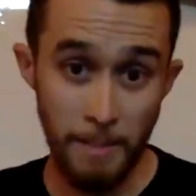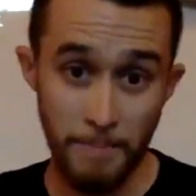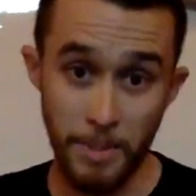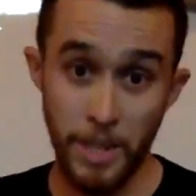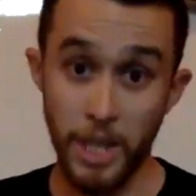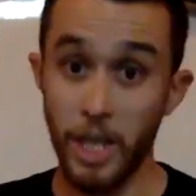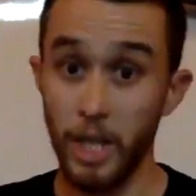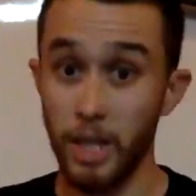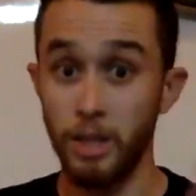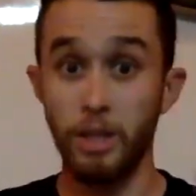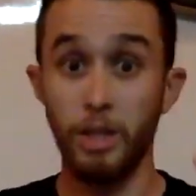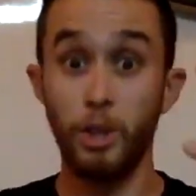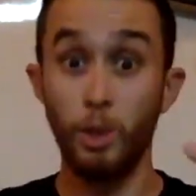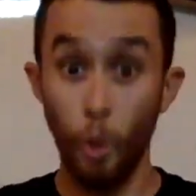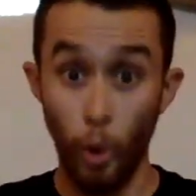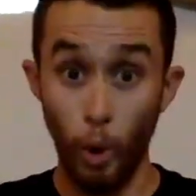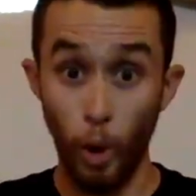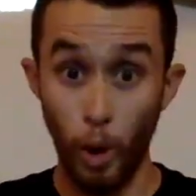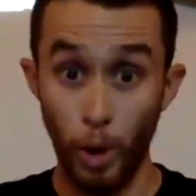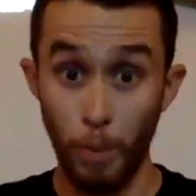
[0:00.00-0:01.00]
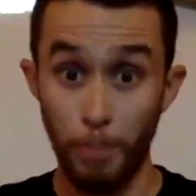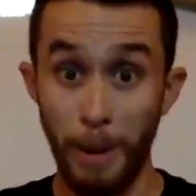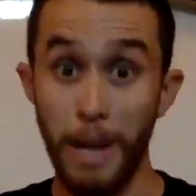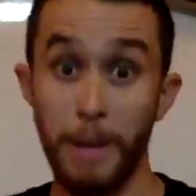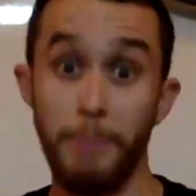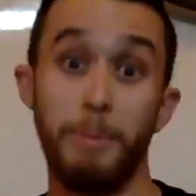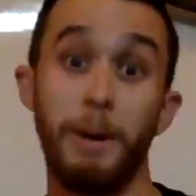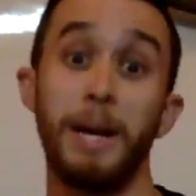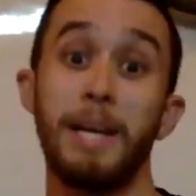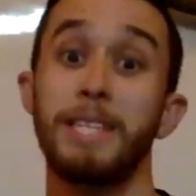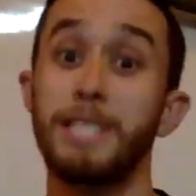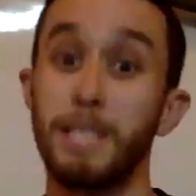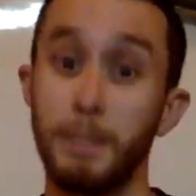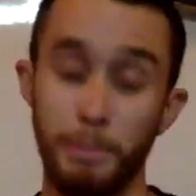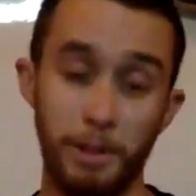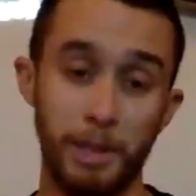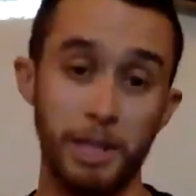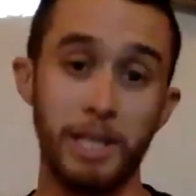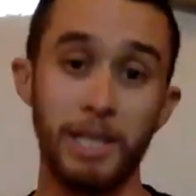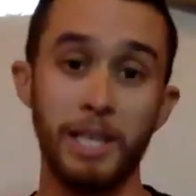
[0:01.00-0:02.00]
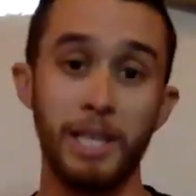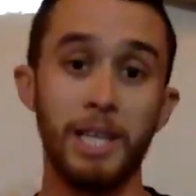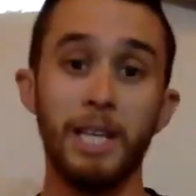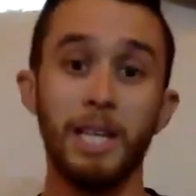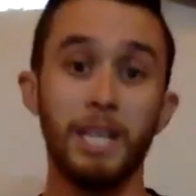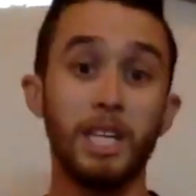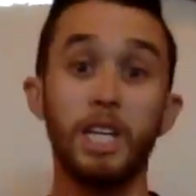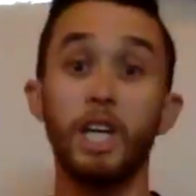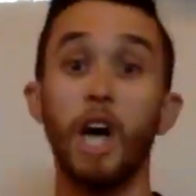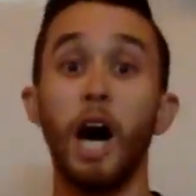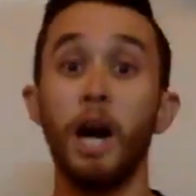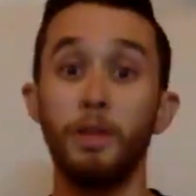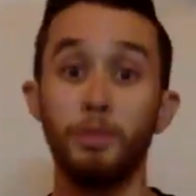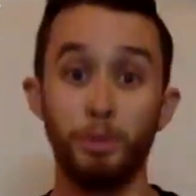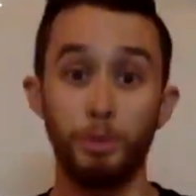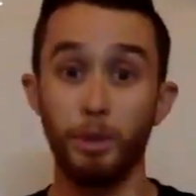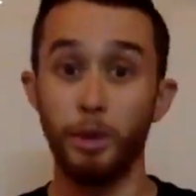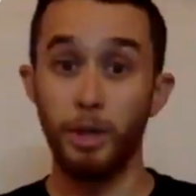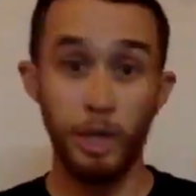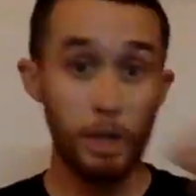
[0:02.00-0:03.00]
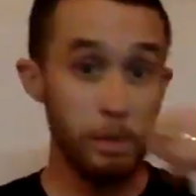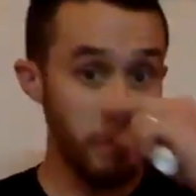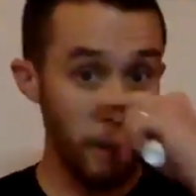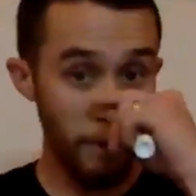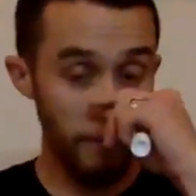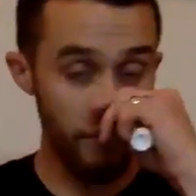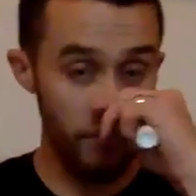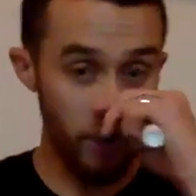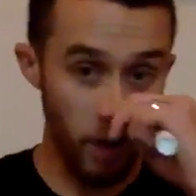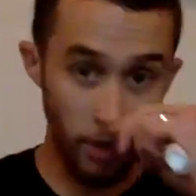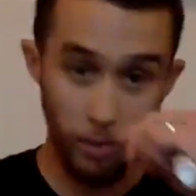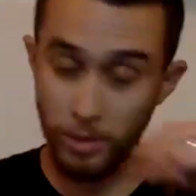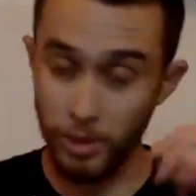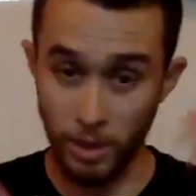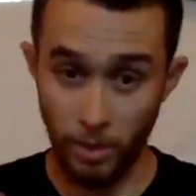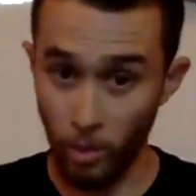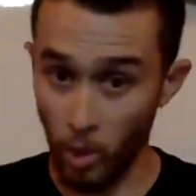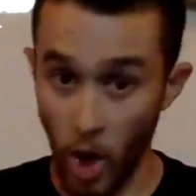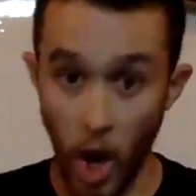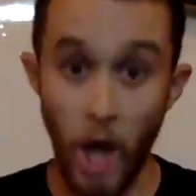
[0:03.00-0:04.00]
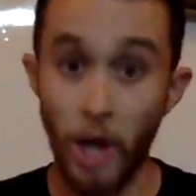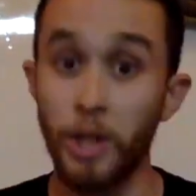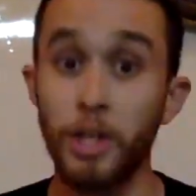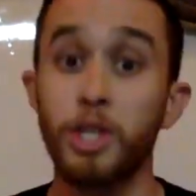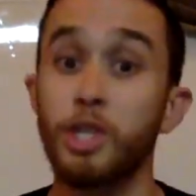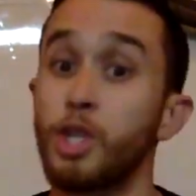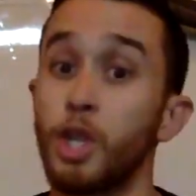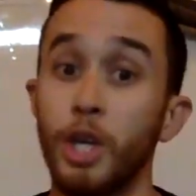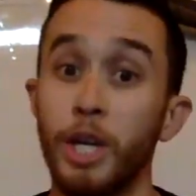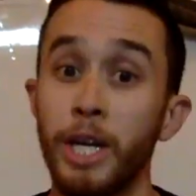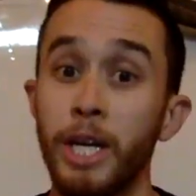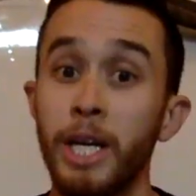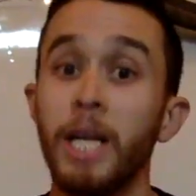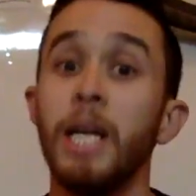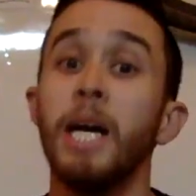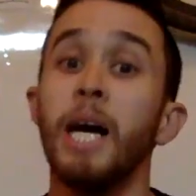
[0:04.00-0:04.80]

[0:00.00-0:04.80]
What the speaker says: that your bike body's typically gone through. You may fall somewhere on this journey.